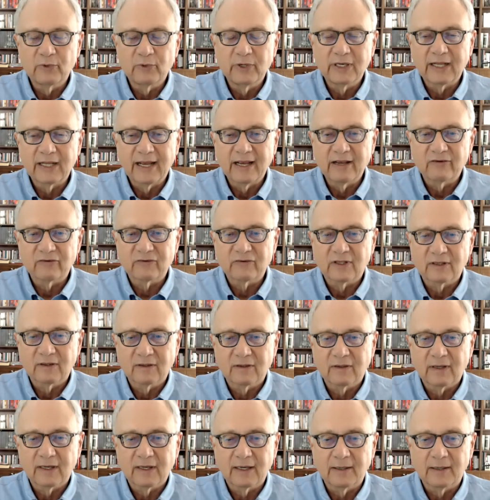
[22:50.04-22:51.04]
realized
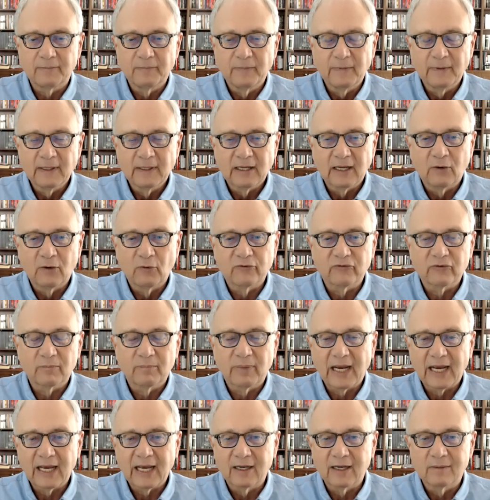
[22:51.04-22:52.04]
that it was a
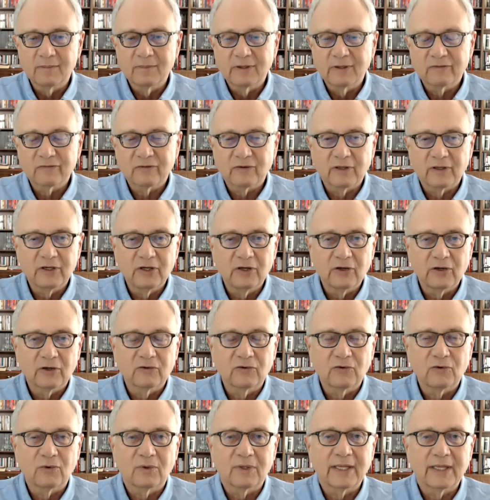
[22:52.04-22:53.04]
bottom, it's a year or
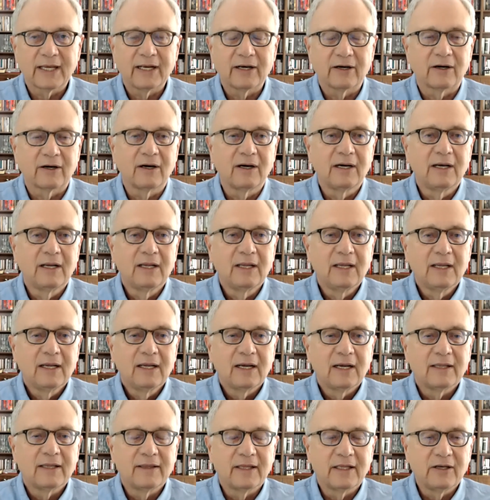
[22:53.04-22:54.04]
two later,
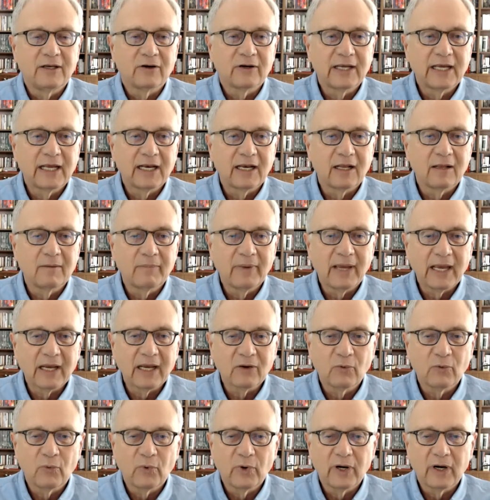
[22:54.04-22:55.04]
and then you're getting
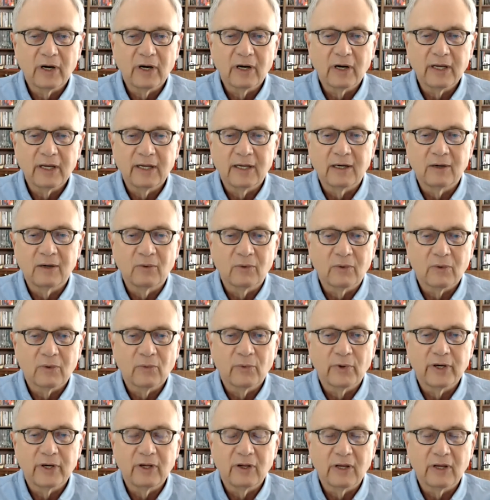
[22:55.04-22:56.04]
back where
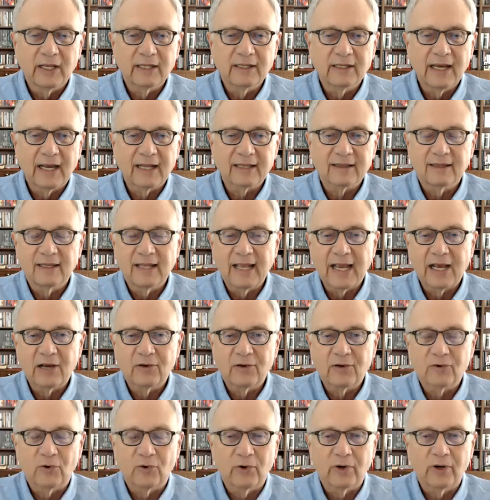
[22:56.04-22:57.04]
you had gotten
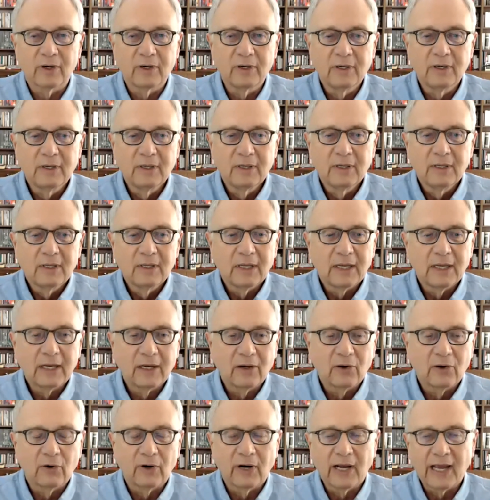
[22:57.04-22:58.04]
out or
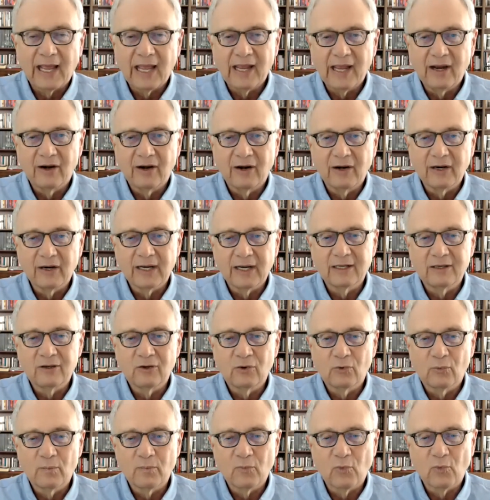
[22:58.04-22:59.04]
higher, and
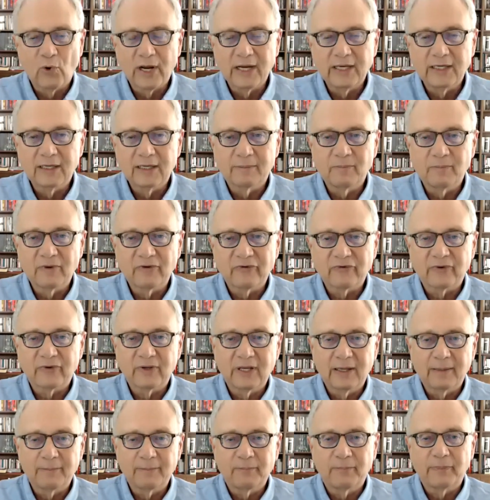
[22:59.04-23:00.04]
you wind up
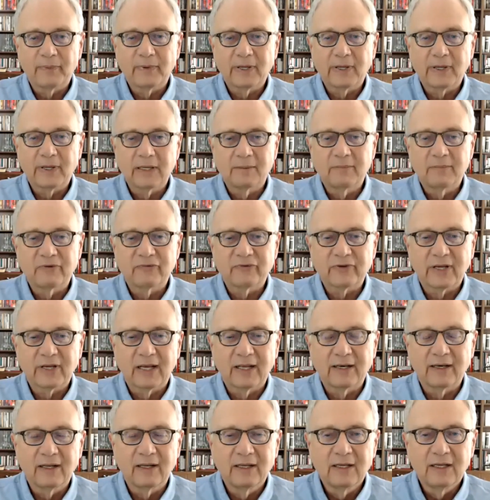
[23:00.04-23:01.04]
missing
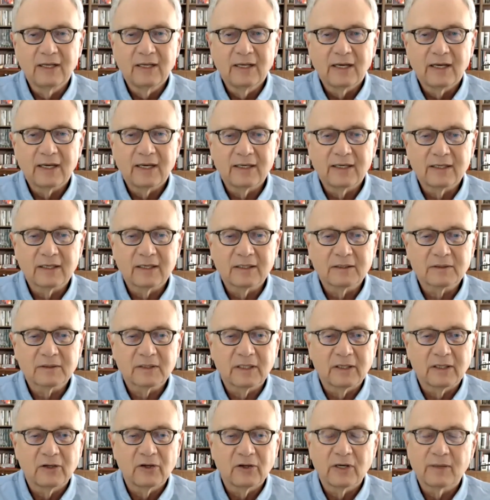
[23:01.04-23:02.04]
on a
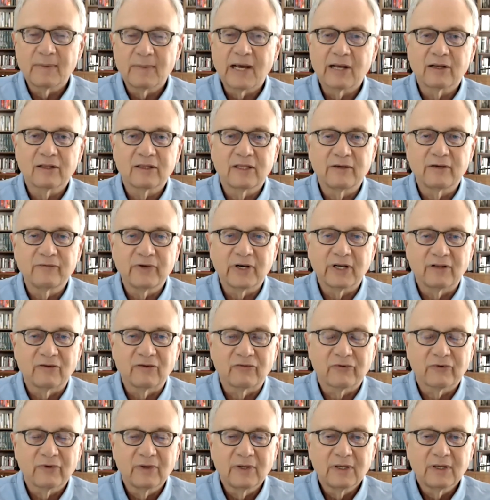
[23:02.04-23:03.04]
good amount of
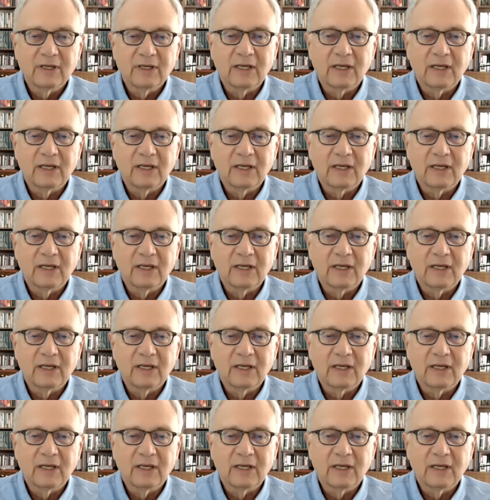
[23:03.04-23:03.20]
dividends